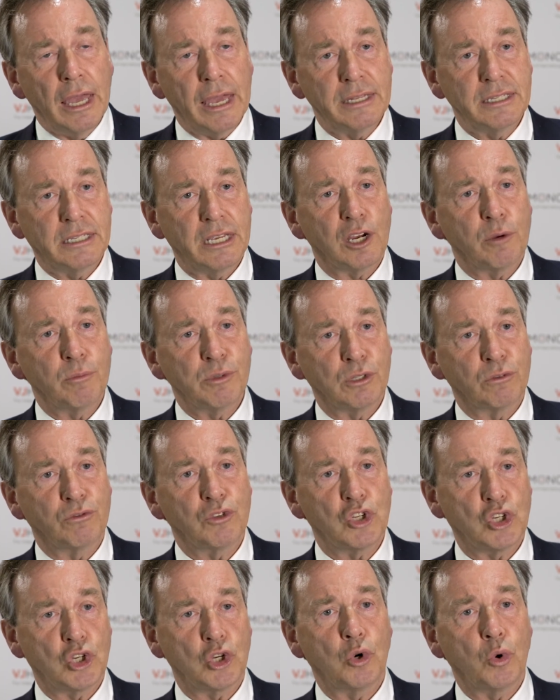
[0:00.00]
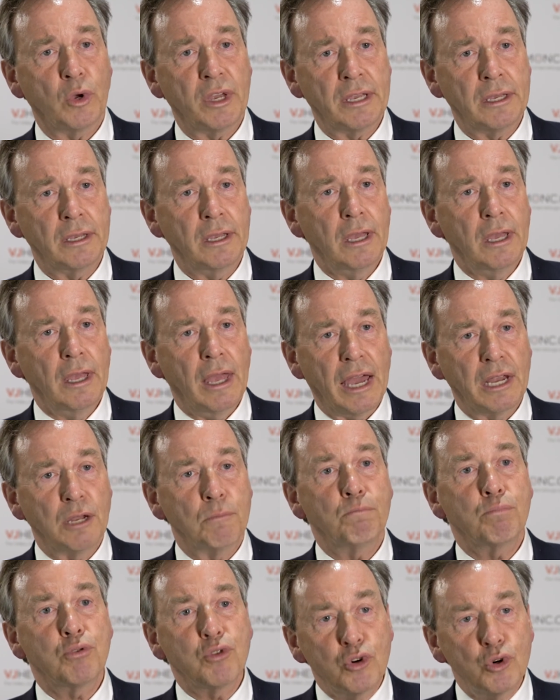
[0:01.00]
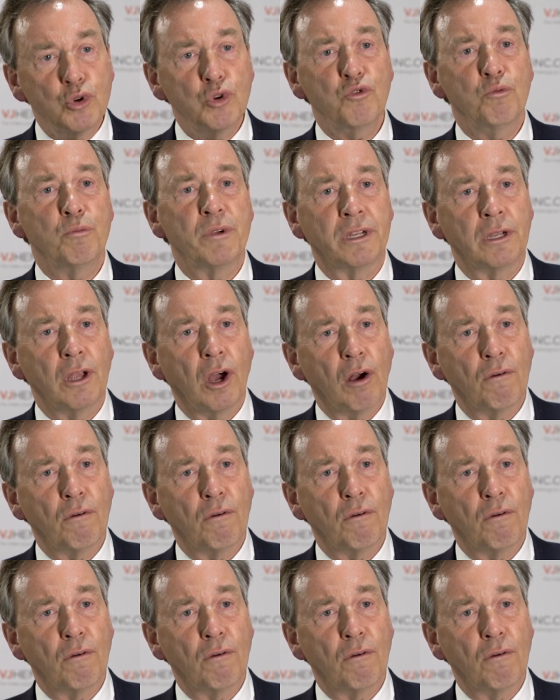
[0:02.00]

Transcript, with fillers: in terms of showing an improvement